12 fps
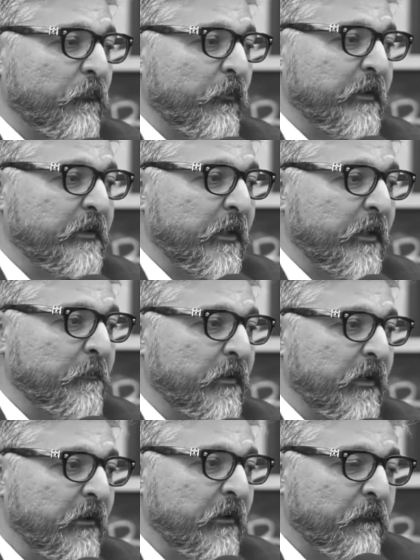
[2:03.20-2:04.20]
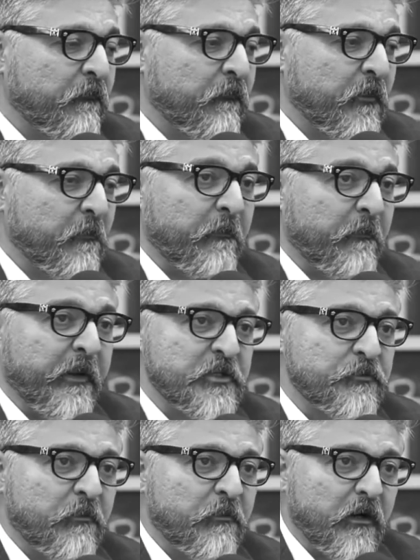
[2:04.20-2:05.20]
For example, if the
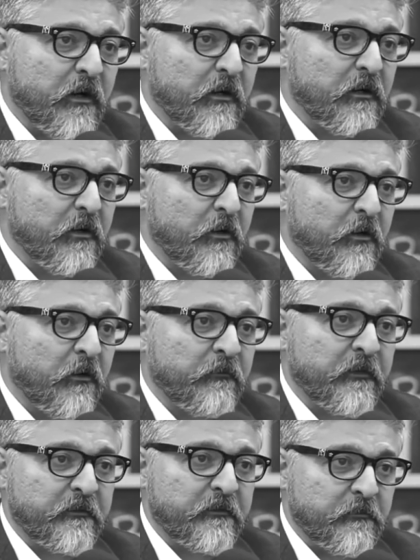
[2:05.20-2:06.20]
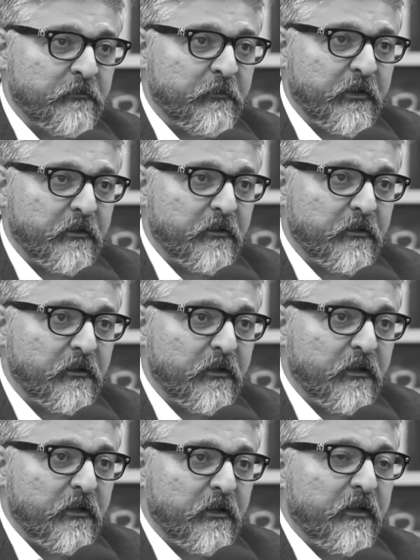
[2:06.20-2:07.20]
benchmark of the assessment
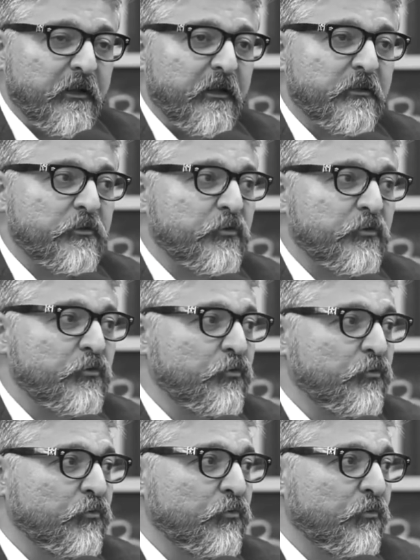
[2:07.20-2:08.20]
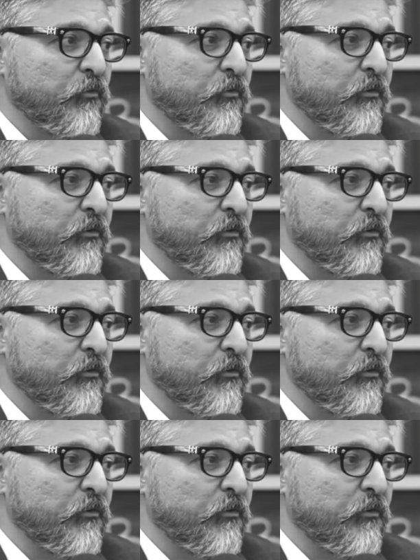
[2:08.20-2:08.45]
is to